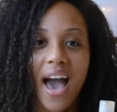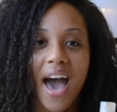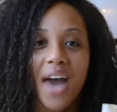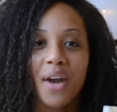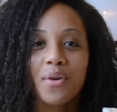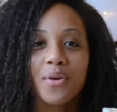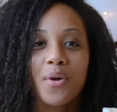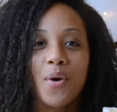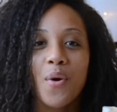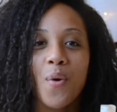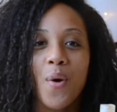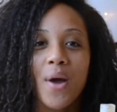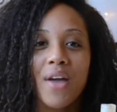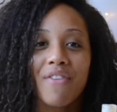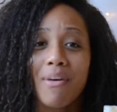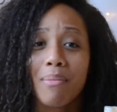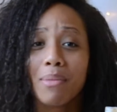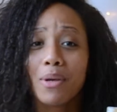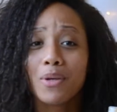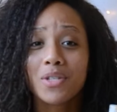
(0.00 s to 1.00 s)
I don't know if
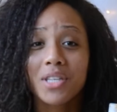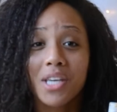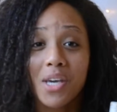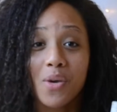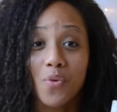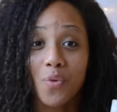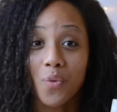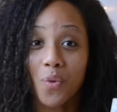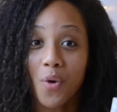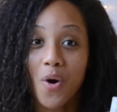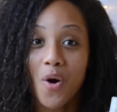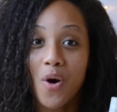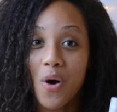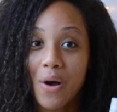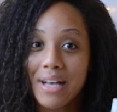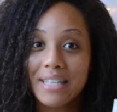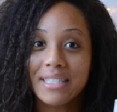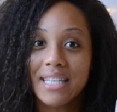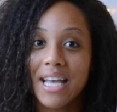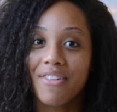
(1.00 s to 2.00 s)
I'm using it wrong
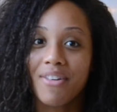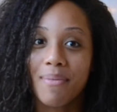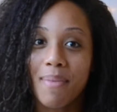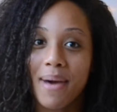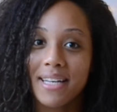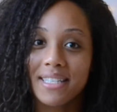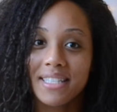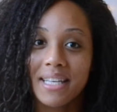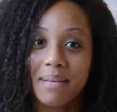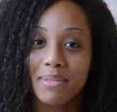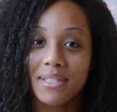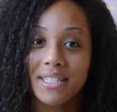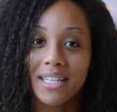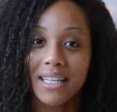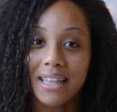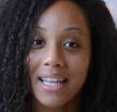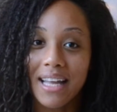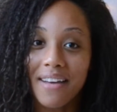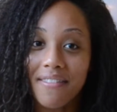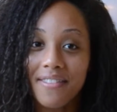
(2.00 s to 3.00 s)
because everybody seems to
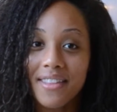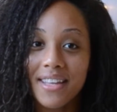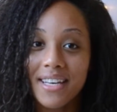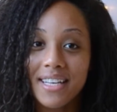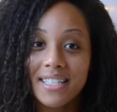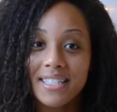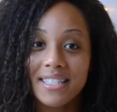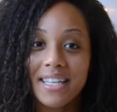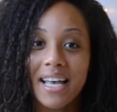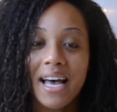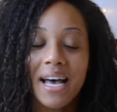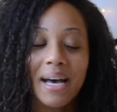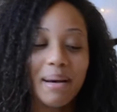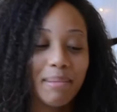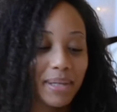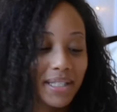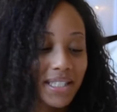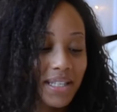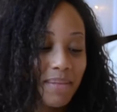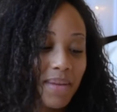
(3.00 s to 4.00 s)
love this,
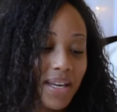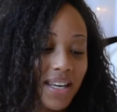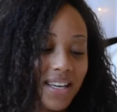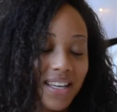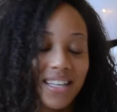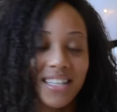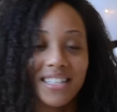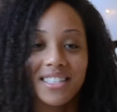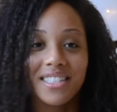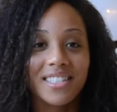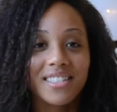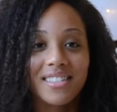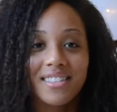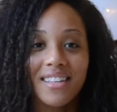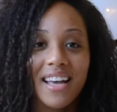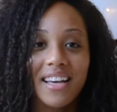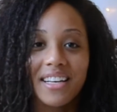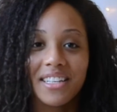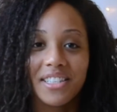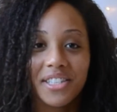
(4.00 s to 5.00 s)
but to me, it's just
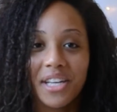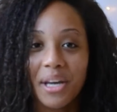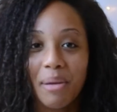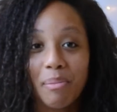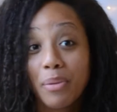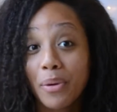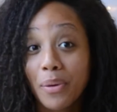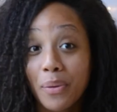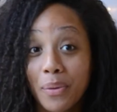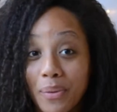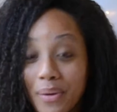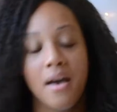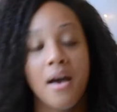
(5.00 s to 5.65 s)
like a shampoo.